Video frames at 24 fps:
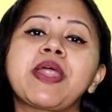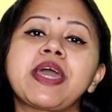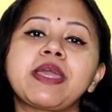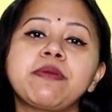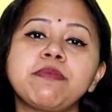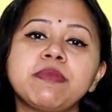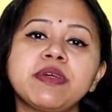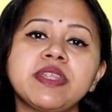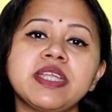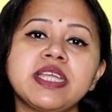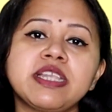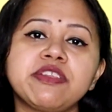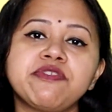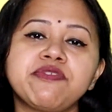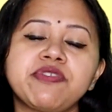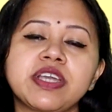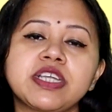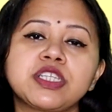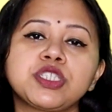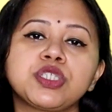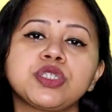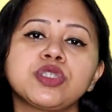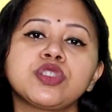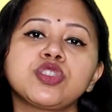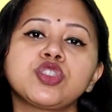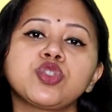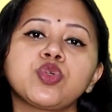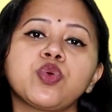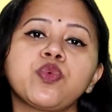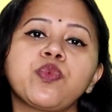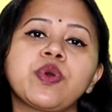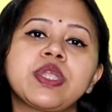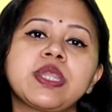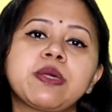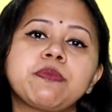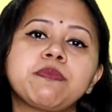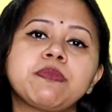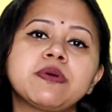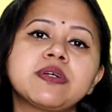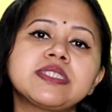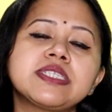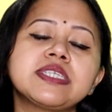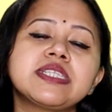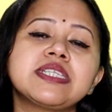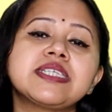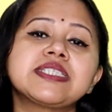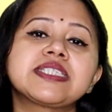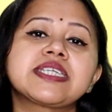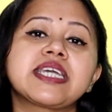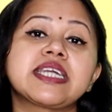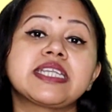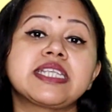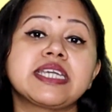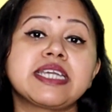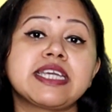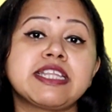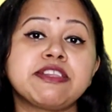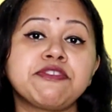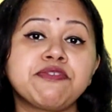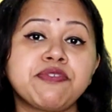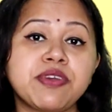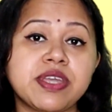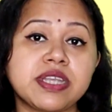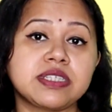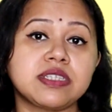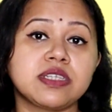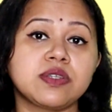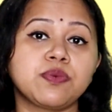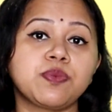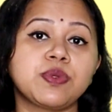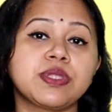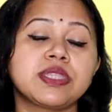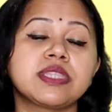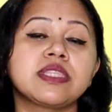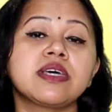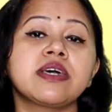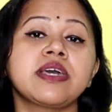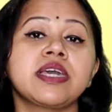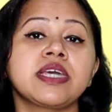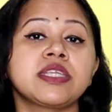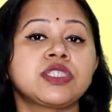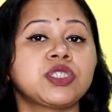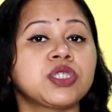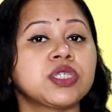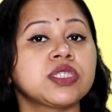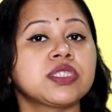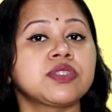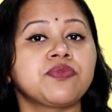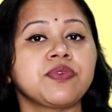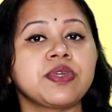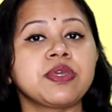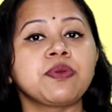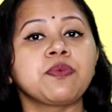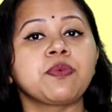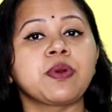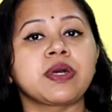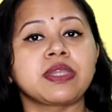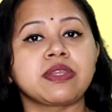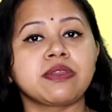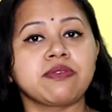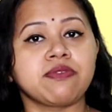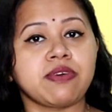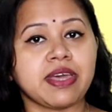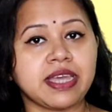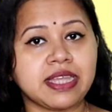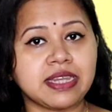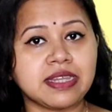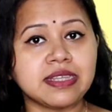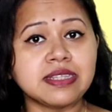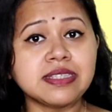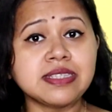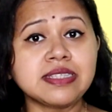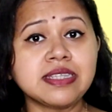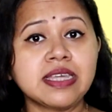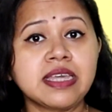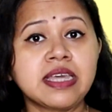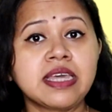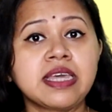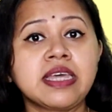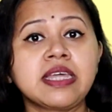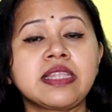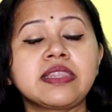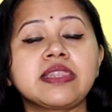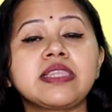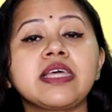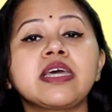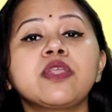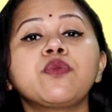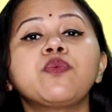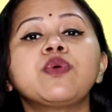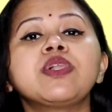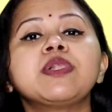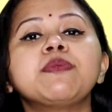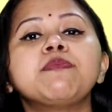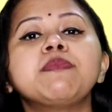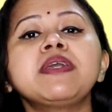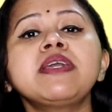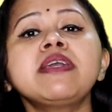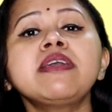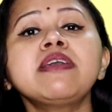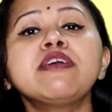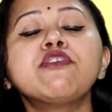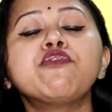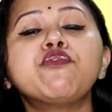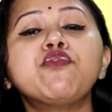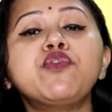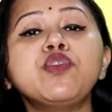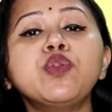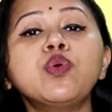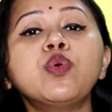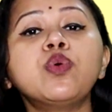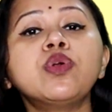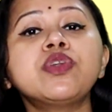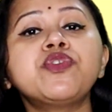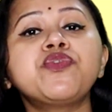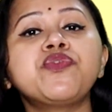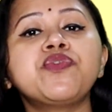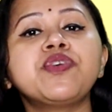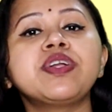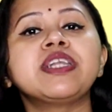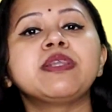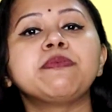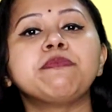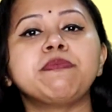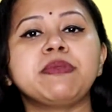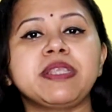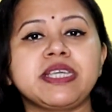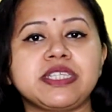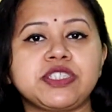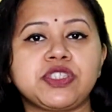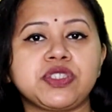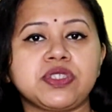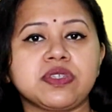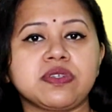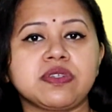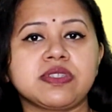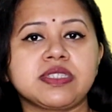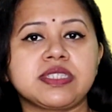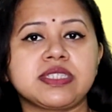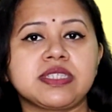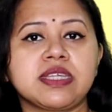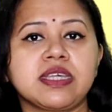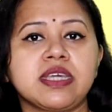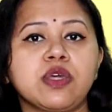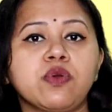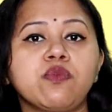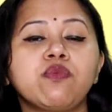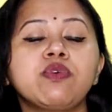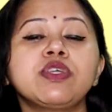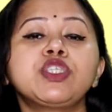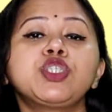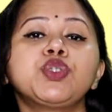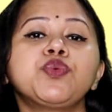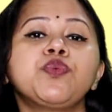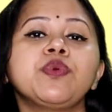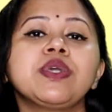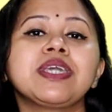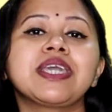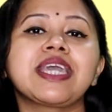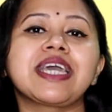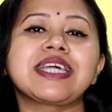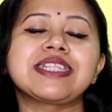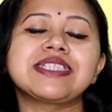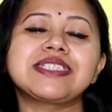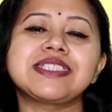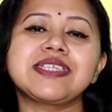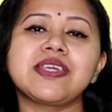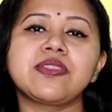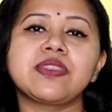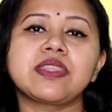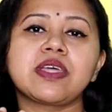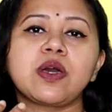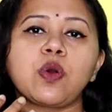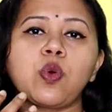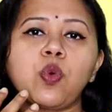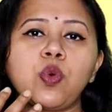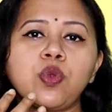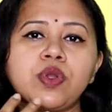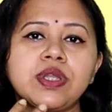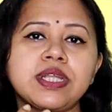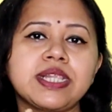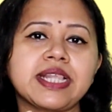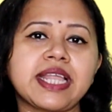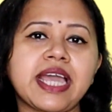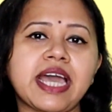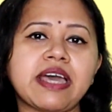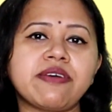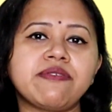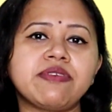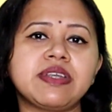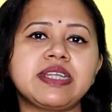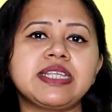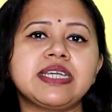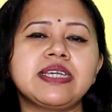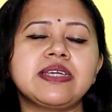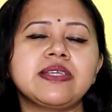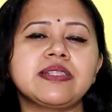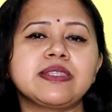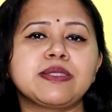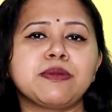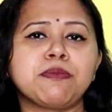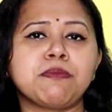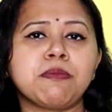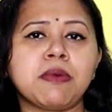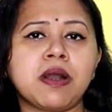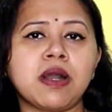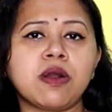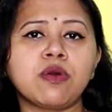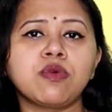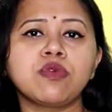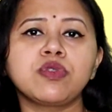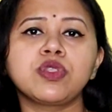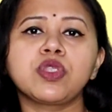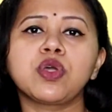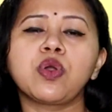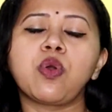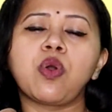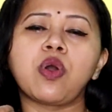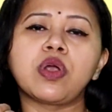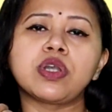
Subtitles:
primary infection, so when a person is getting infected with the HSV1 virus, there will be fluid filled blisters which we can see in the oral cavity, the mouth,